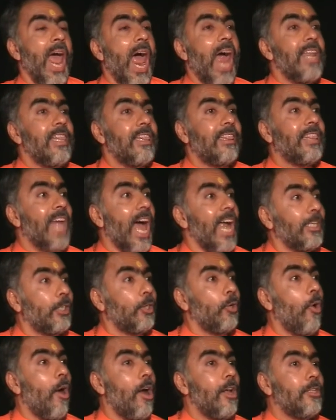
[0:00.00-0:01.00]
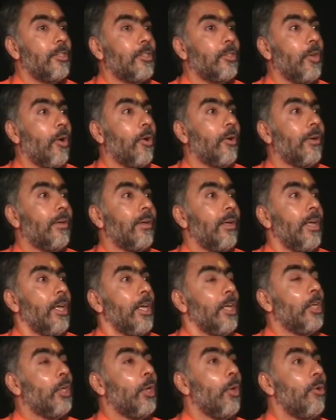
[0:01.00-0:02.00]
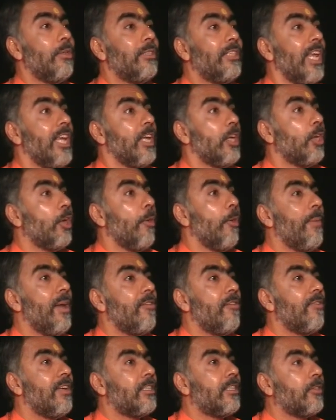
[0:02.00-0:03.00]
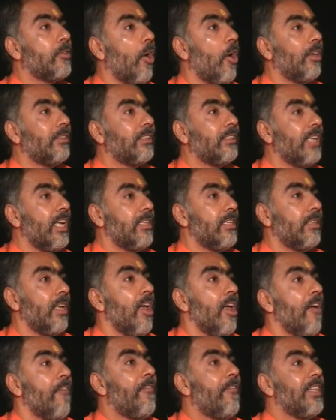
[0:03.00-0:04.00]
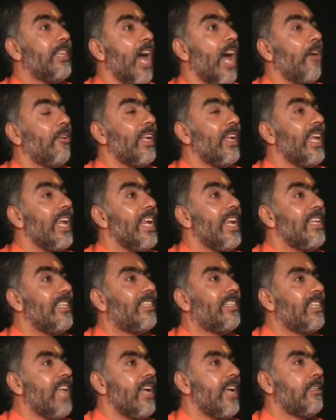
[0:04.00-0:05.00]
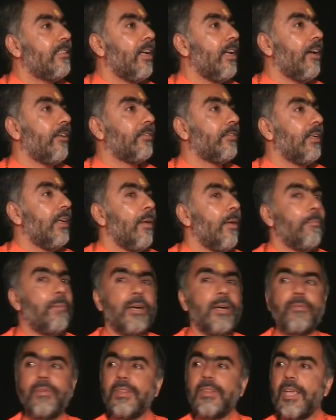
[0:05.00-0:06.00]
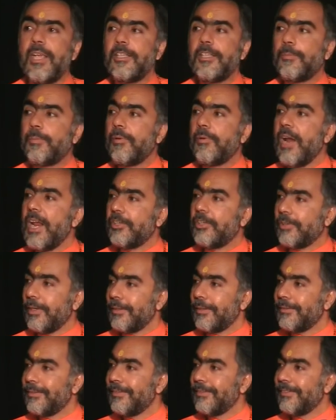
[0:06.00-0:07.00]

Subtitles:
And that too also using human resources without incentive, but with inspiration.